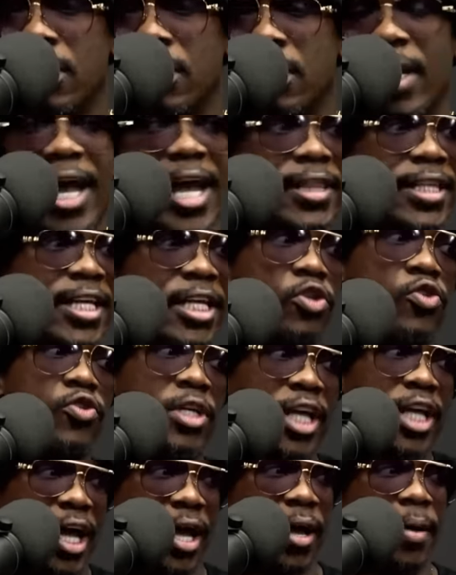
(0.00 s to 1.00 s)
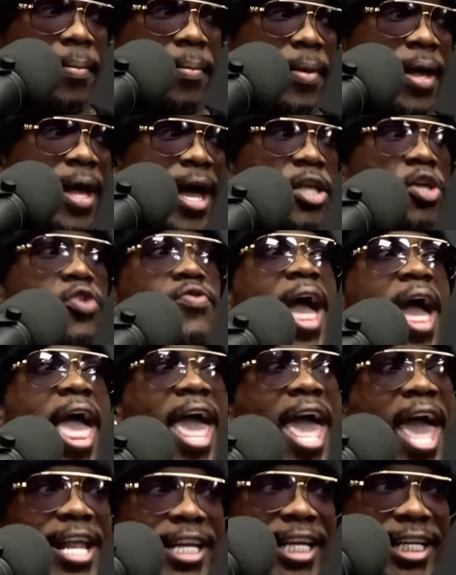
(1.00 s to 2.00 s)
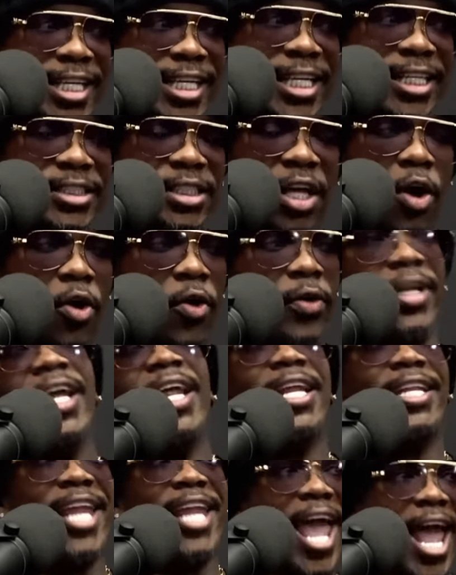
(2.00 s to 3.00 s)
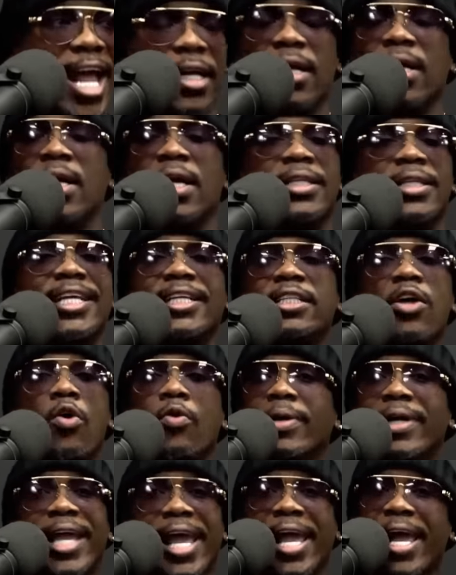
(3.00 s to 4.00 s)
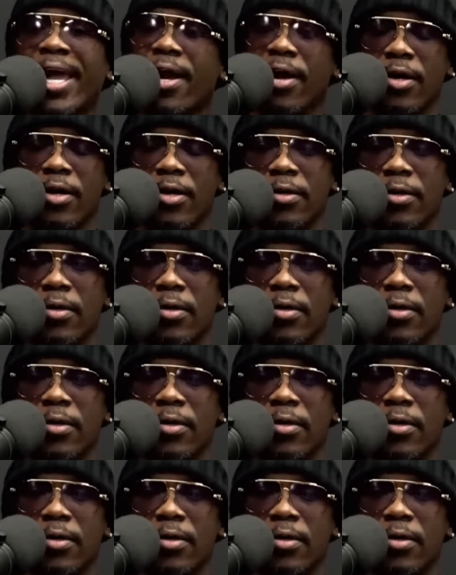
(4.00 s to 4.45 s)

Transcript: and then you come and you adding this on it and add, they don't care.